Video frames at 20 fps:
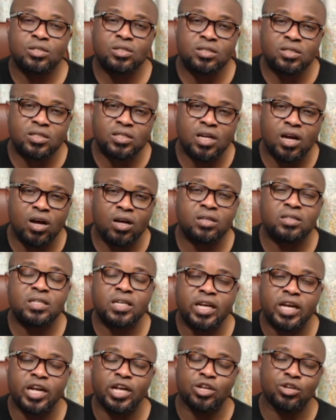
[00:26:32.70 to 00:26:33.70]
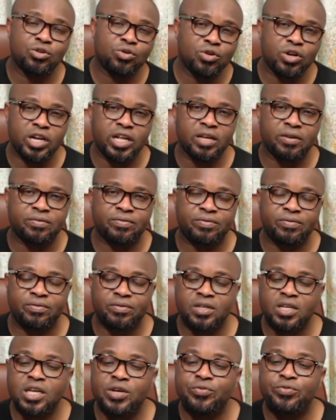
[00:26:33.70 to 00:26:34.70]
Turn a new leaf.
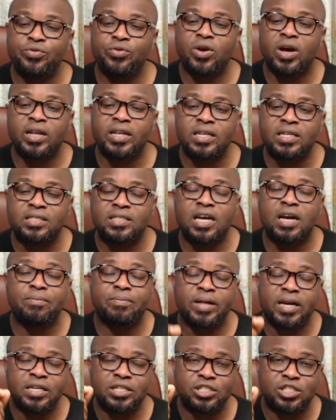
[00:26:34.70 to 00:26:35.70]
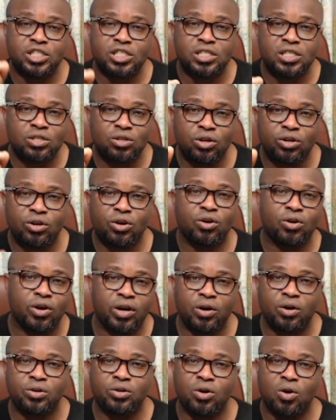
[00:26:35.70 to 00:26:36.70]
If you are the type that is cheating on
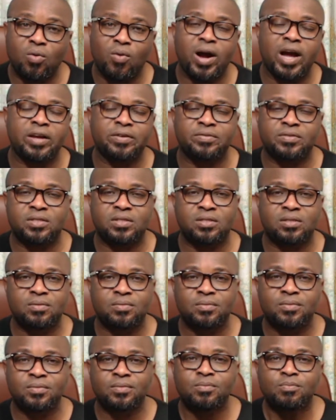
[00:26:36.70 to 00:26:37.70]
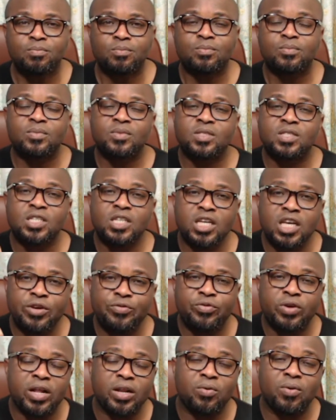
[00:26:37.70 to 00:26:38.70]
your wives, if
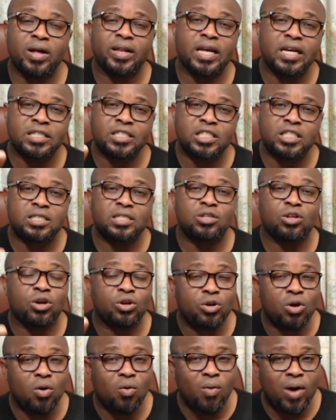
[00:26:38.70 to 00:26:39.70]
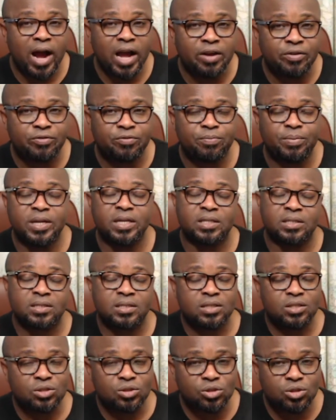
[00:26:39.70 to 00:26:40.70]
you are the one that is cheating on your wife, please
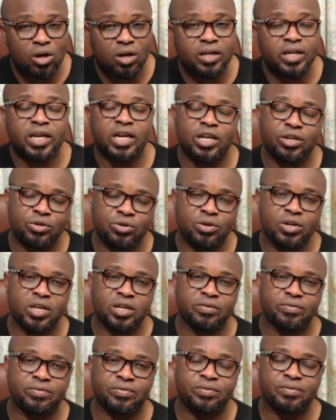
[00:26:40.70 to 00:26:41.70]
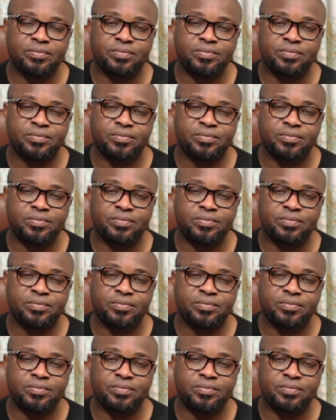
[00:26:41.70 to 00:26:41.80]
turn a new leaf.